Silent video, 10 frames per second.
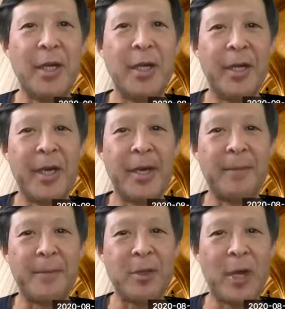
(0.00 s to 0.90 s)

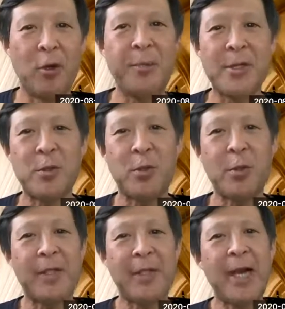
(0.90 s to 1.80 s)
I hope this will
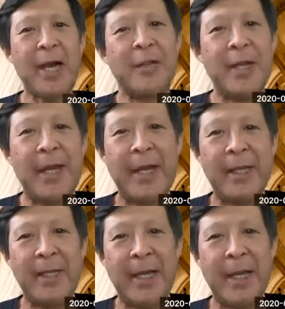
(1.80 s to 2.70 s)
work out.
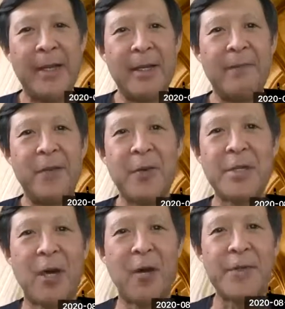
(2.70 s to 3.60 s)
And if
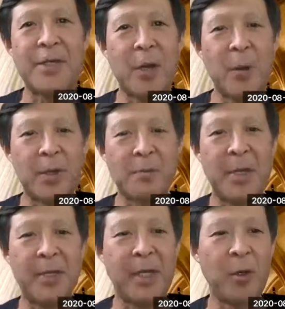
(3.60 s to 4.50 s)
those office hours,
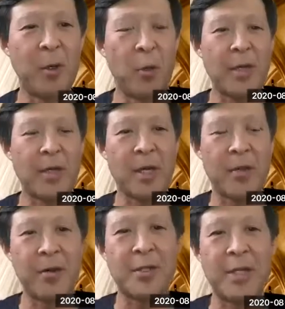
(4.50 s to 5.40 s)
Monday or
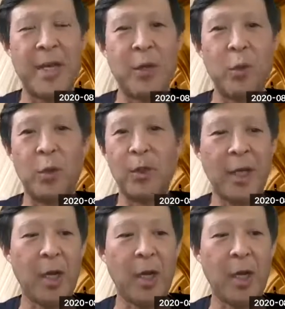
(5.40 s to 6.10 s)
Thursday, will not